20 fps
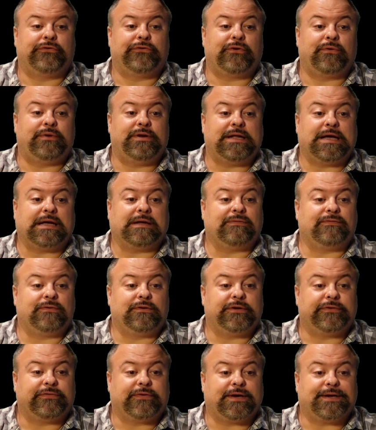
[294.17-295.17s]
So def
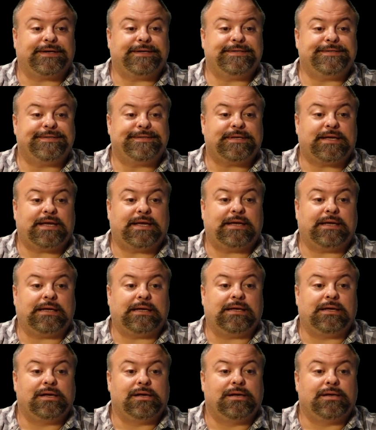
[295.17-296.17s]
defines
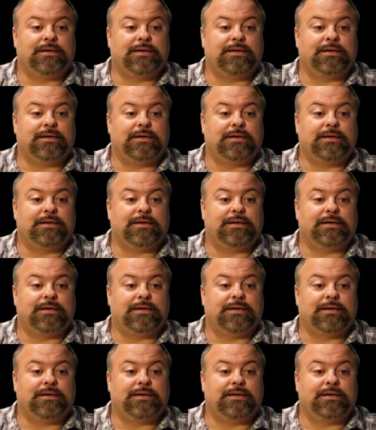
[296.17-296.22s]
a